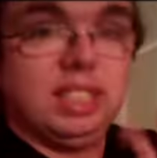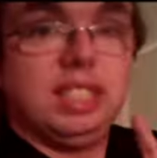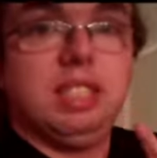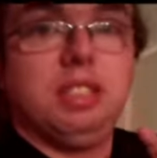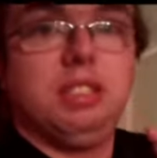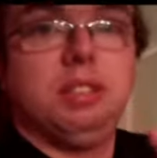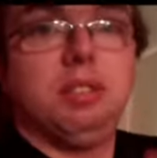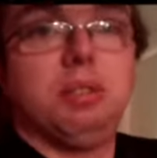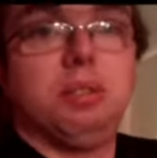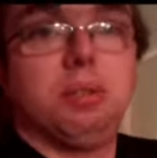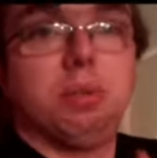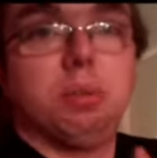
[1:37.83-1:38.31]

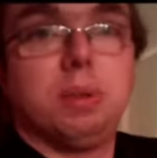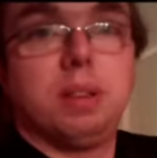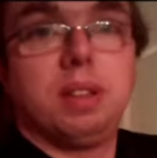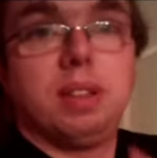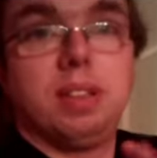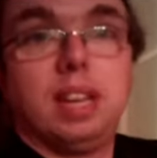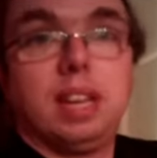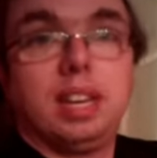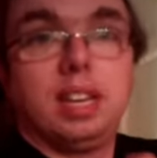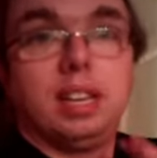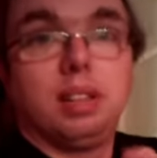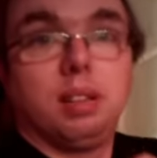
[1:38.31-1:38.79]
issues
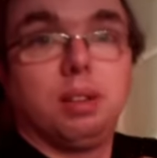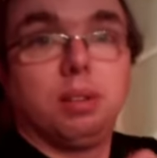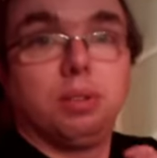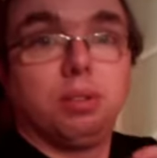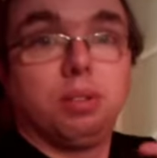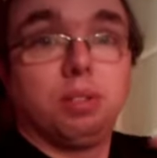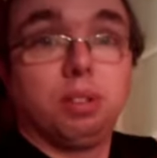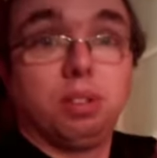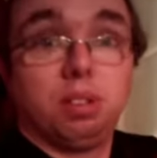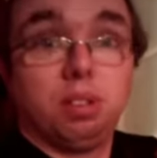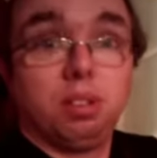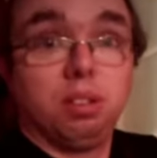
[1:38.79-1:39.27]
with getting
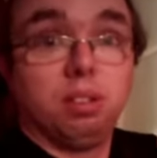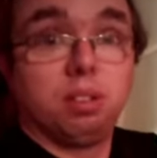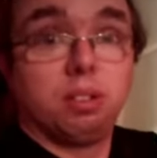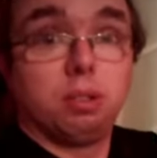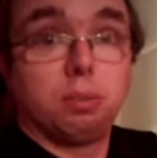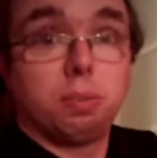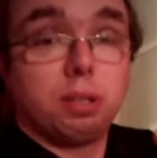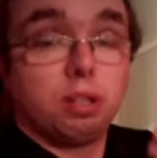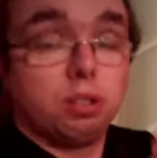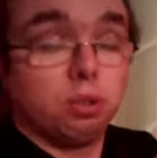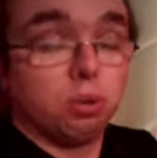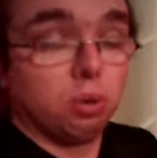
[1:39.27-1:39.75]
those
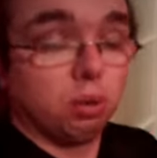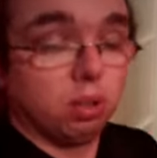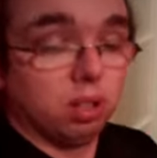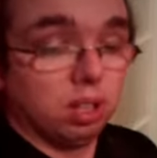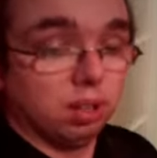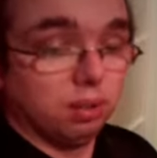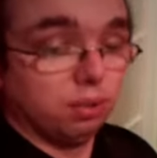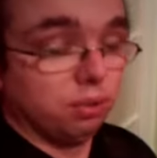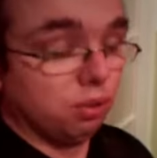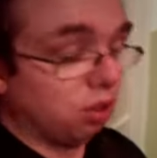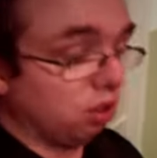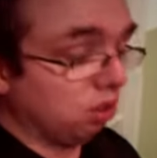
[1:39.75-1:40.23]
special
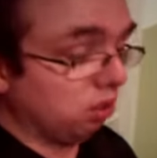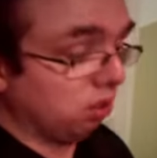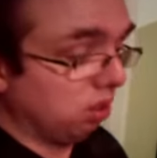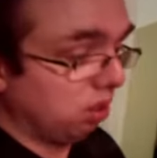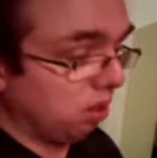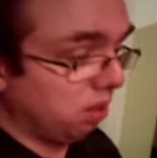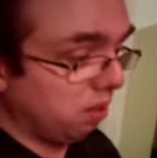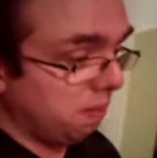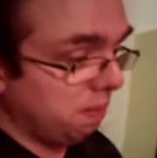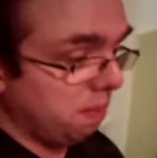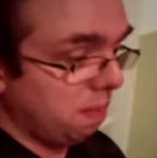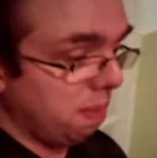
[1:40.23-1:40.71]
gloves on.
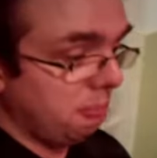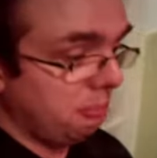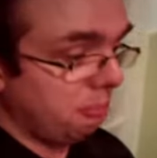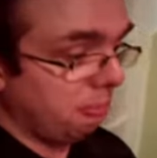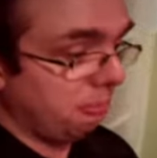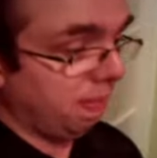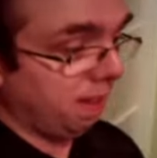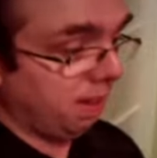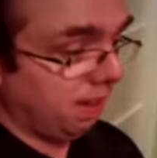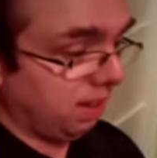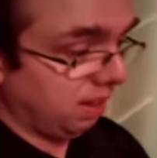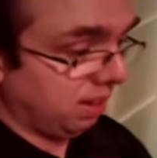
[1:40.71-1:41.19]

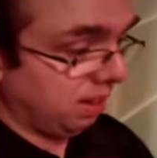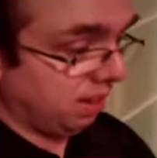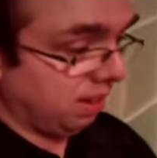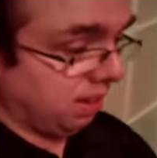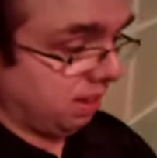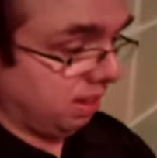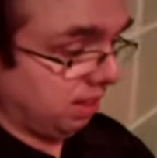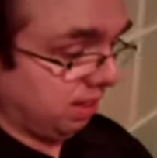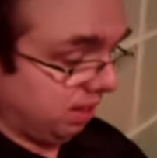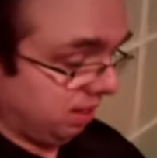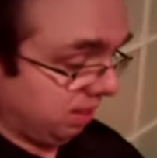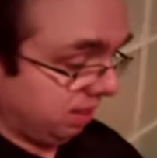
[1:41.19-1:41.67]

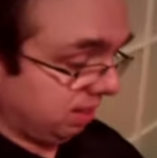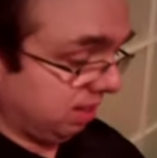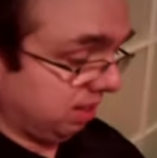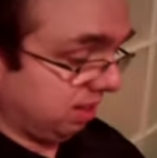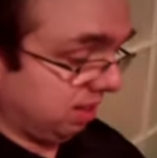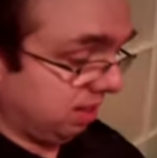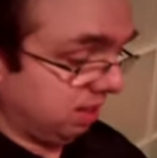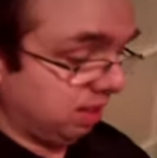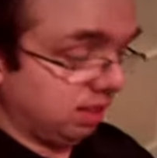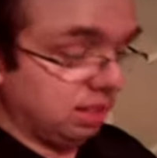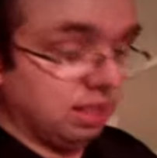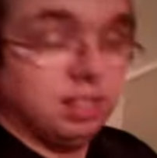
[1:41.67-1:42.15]

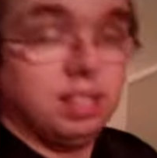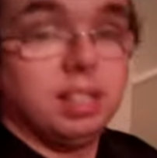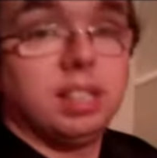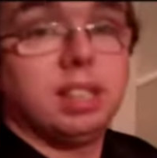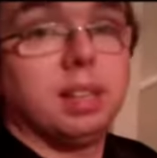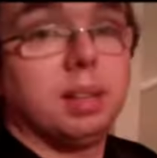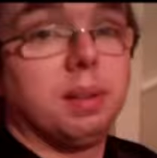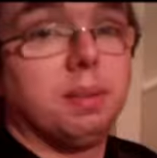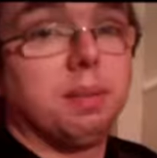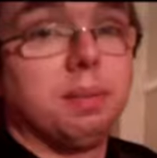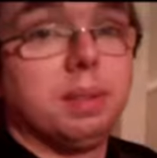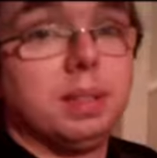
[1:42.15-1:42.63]
Uh,
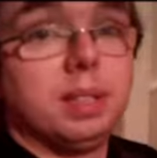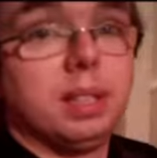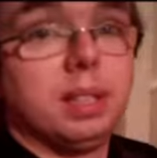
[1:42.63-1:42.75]
yeah,